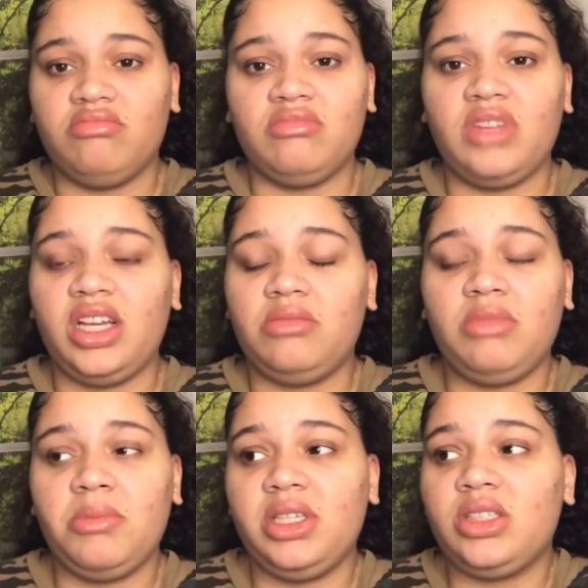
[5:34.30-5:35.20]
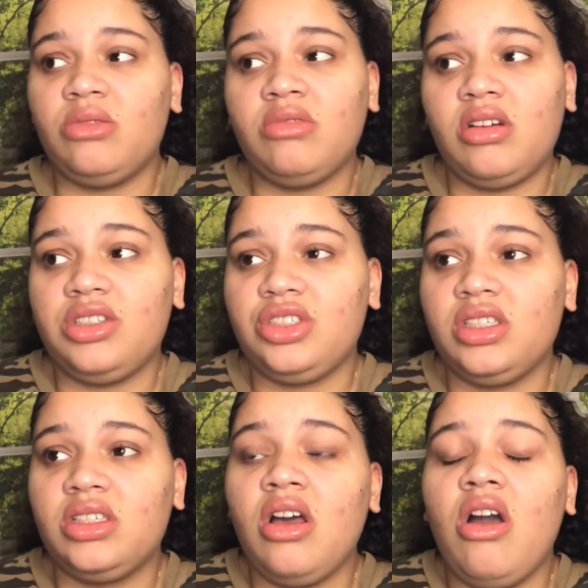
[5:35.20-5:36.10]
That made me so
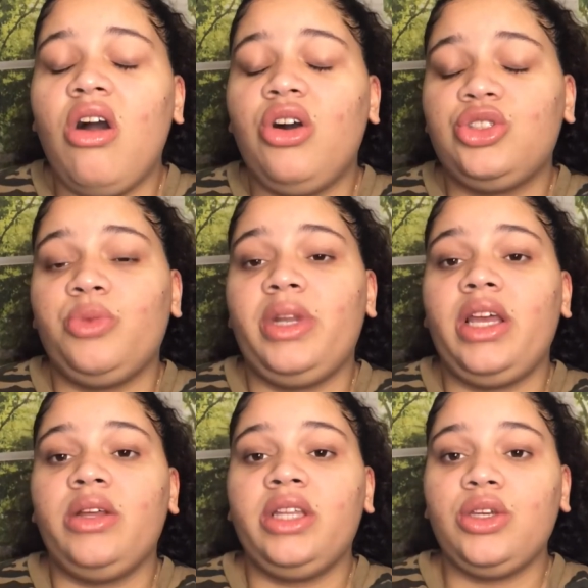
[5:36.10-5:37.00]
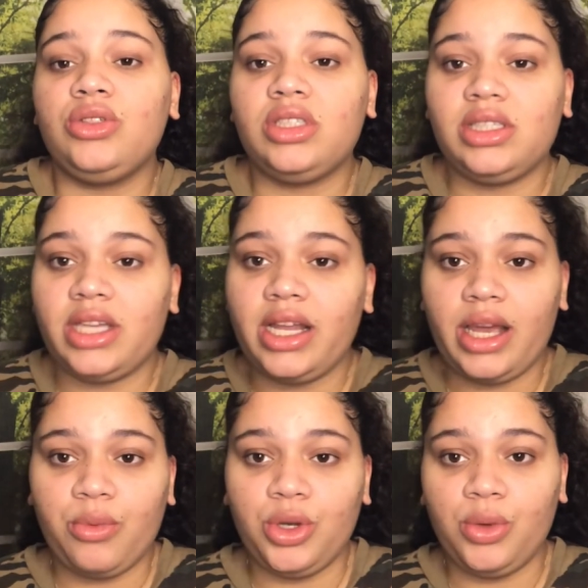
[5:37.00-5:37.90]
nauseous. Also, they used to say
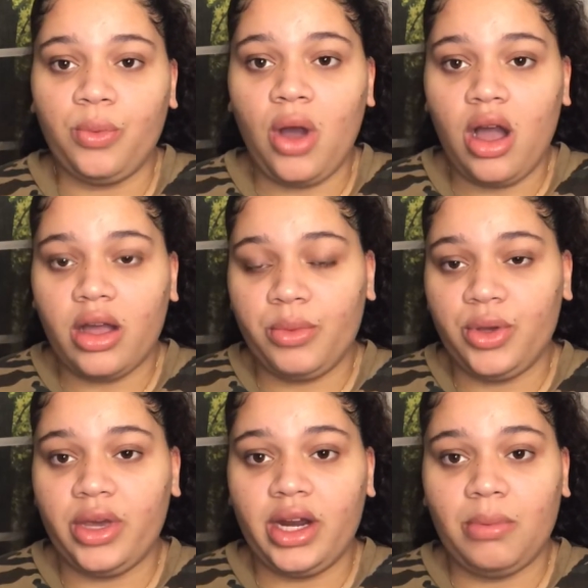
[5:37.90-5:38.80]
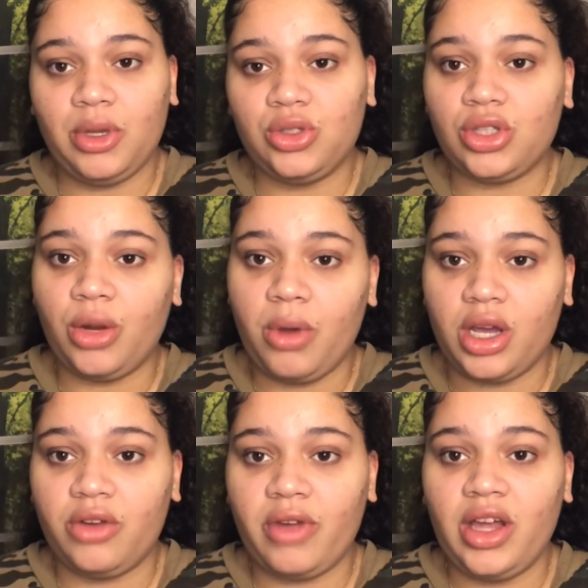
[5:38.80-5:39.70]
like when you get up and you start
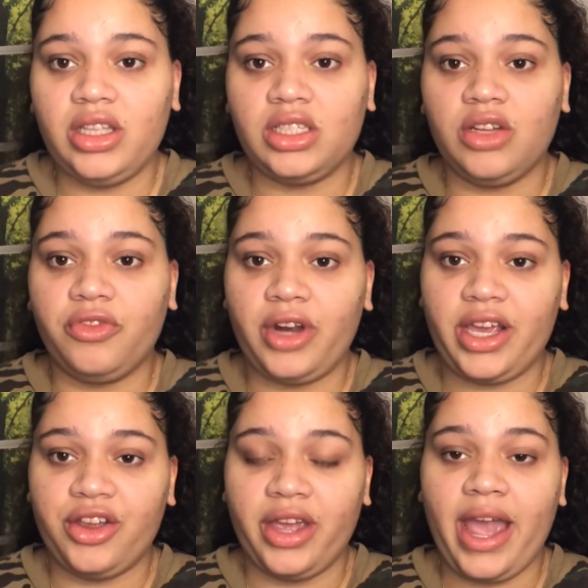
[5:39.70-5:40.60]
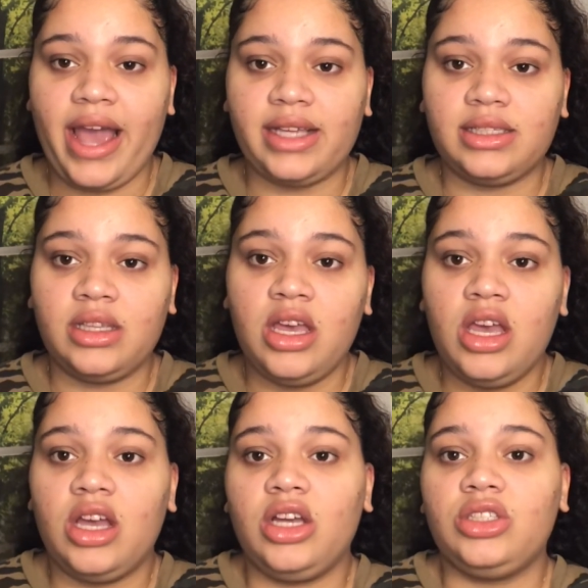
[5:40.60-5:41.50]
walking around, it's good for like your gas,
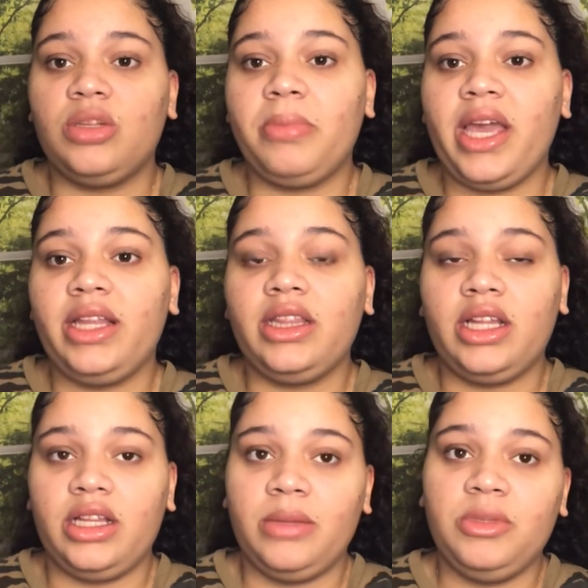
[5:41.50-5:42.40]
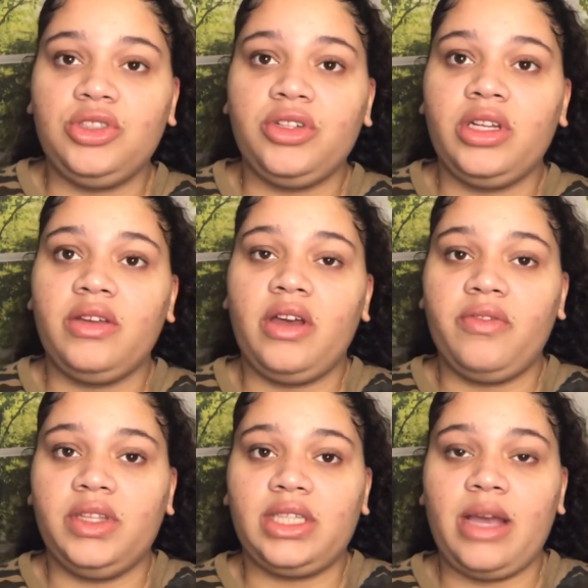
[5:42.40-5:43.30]
because the pain, the majority
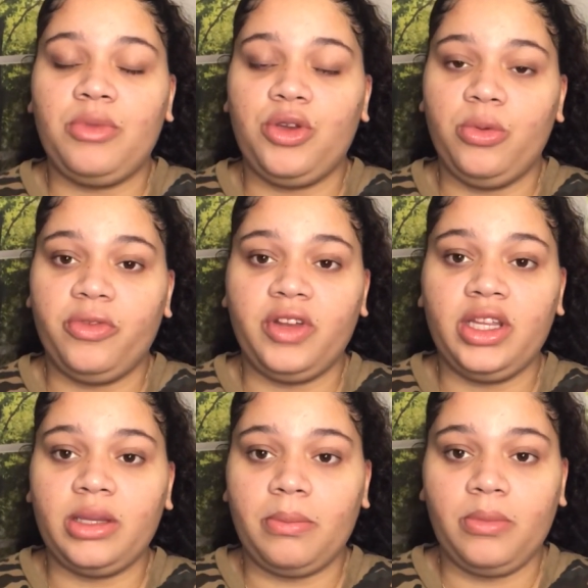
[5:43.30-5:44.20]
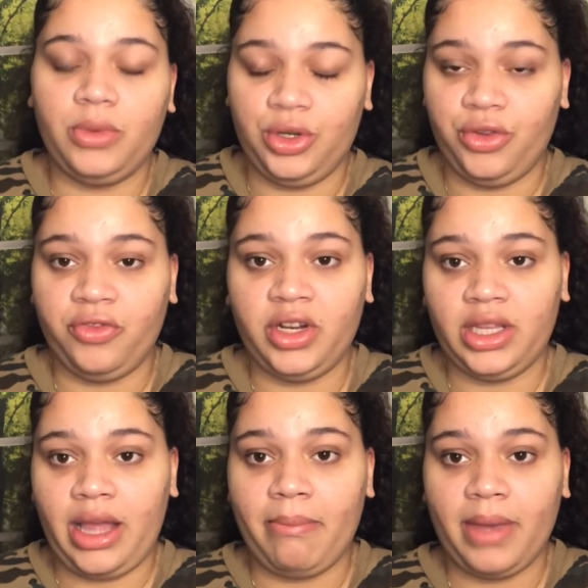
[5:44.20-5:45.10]
of the time when you're
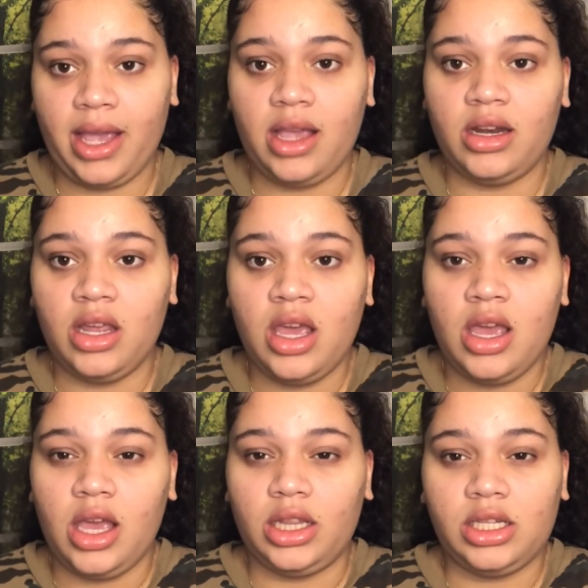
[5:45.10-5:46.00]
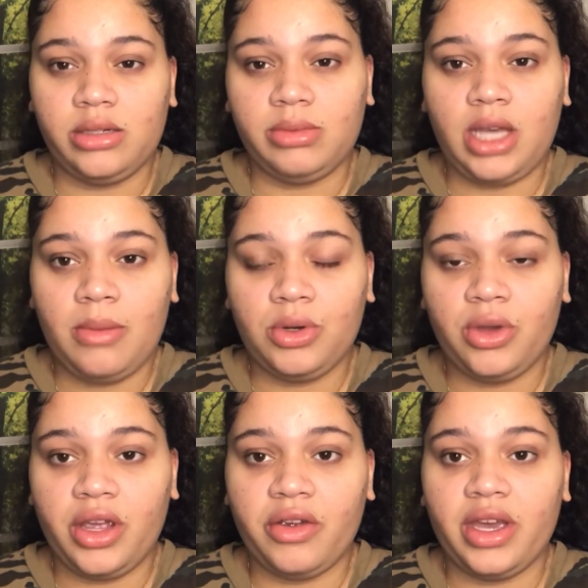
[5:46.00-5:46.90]
feeling that pain in the abdominal
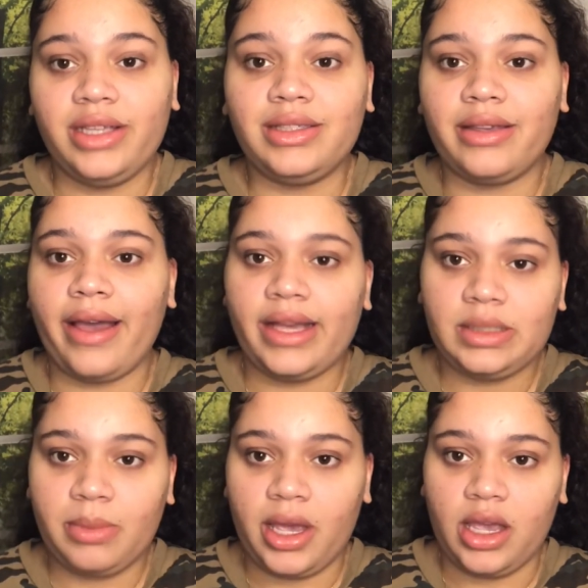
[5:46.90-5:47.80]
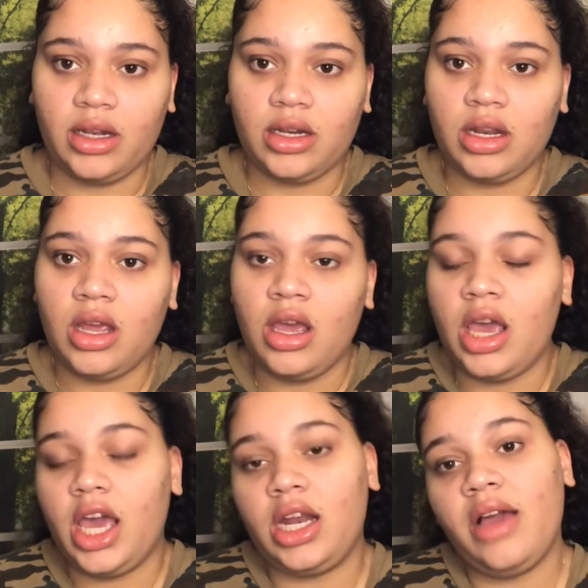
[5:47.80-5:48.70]
area is gas pain,
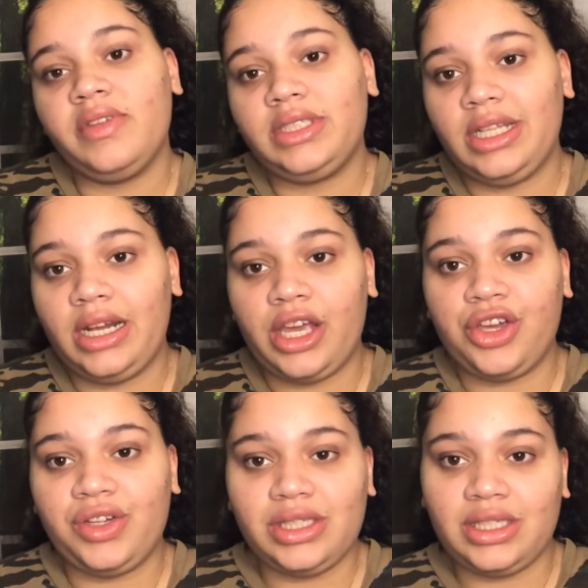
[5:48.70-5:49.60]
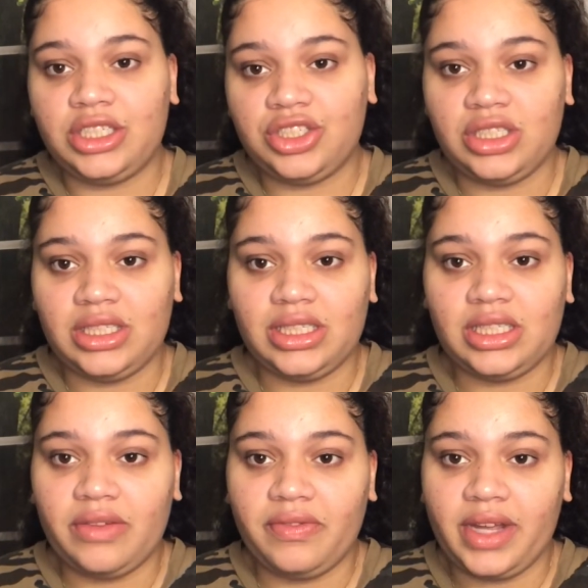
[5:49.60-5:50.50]
and obviously like your incisions and
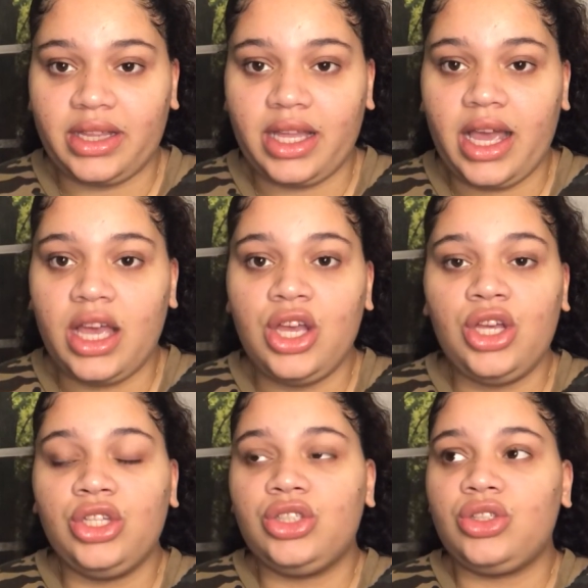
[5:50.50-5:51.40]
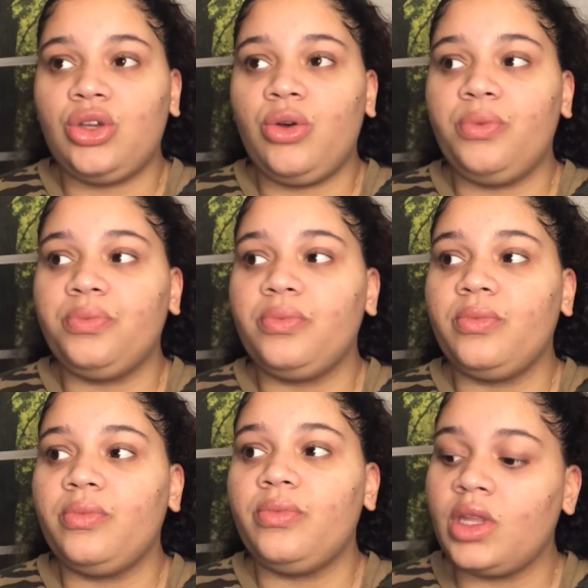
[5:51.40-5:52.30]
stuff like that. So
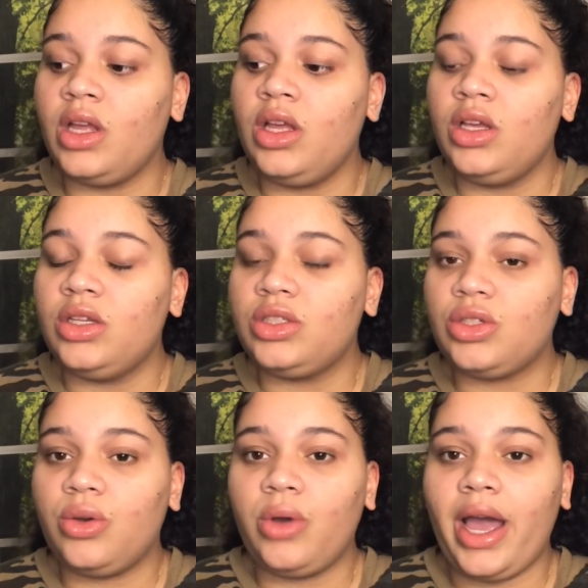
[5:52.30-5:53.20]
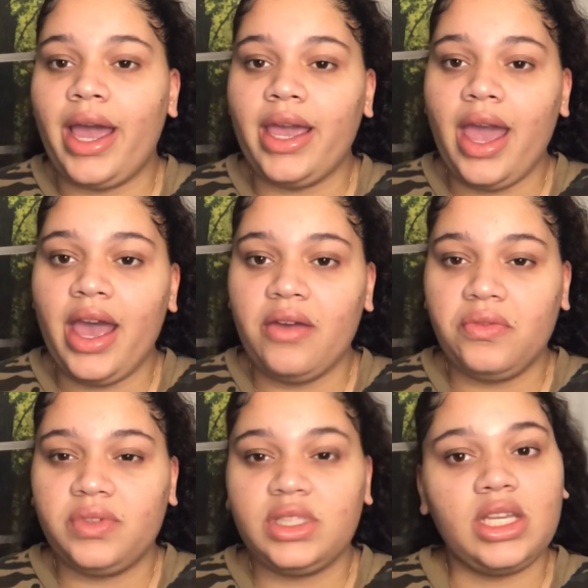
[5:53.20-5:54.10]
I have
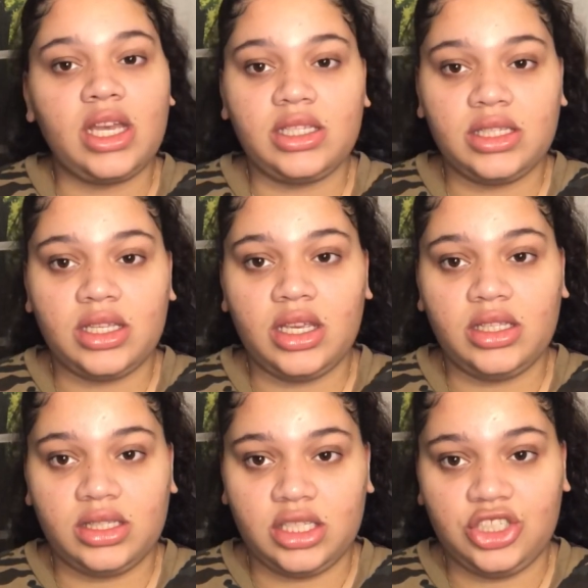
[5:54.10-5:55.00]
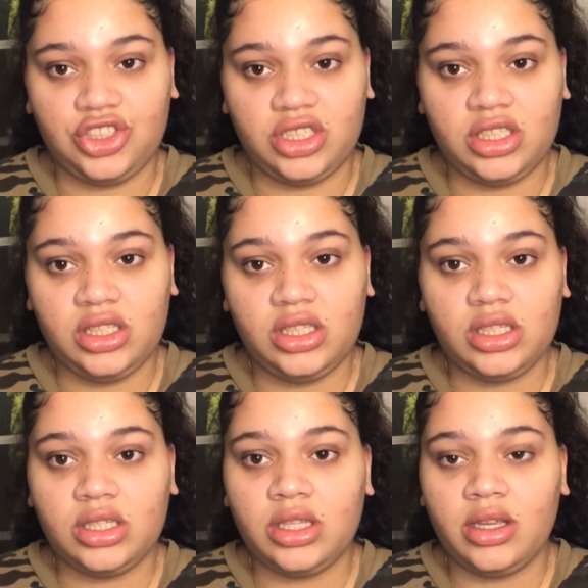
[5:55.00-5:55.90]
6
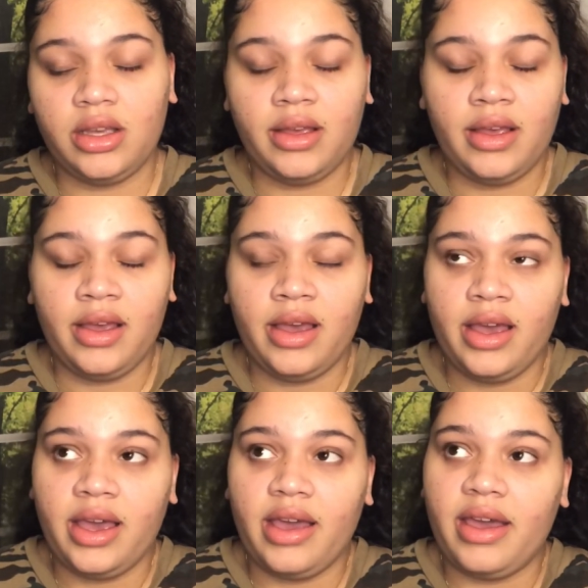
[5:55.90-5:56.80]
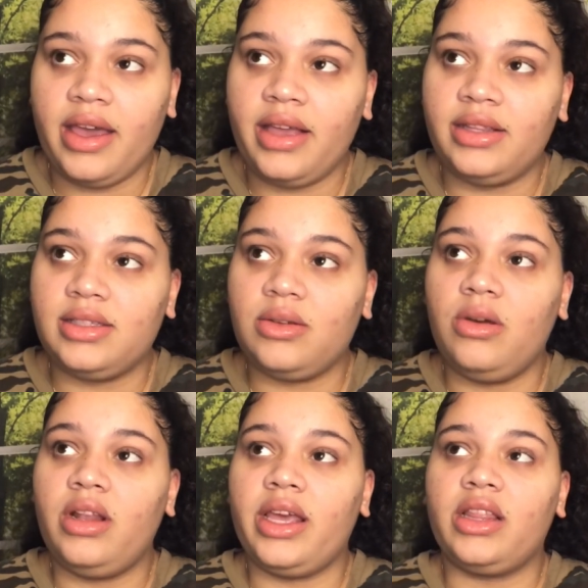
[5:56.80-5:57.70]
incisions, and
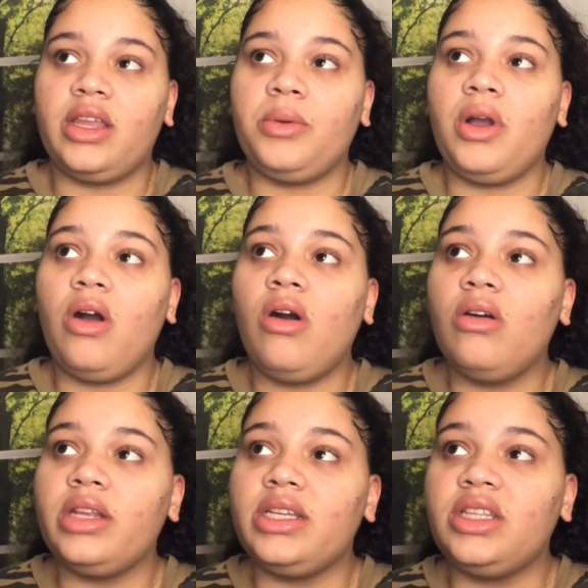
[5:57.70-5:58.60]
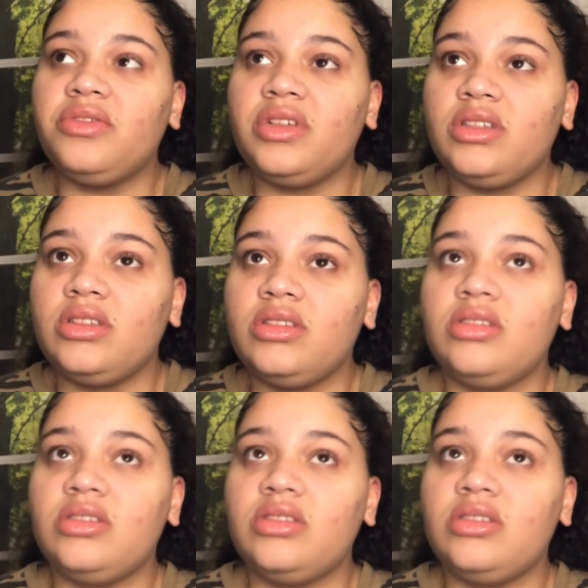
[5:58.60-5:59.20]
like they were all like different.